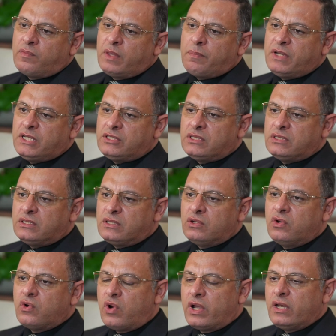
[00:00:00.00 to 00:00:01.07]
the patient's
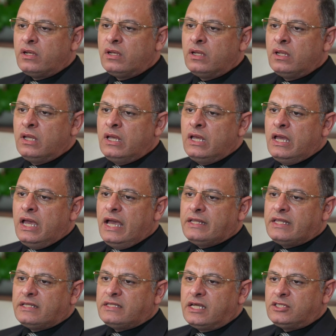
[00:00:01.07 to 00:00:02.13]
groin, and
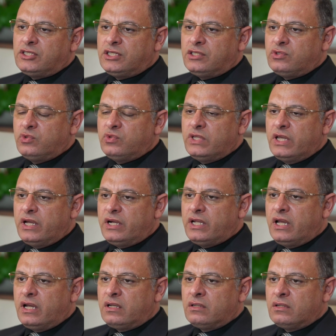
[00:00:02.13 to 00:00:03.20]
attach it to the
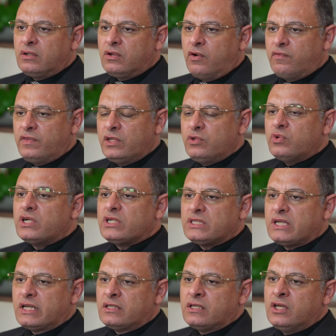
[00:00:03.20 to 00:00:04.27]
area of the donor
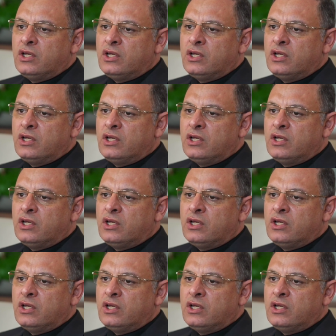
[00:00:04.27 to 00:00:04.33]
side.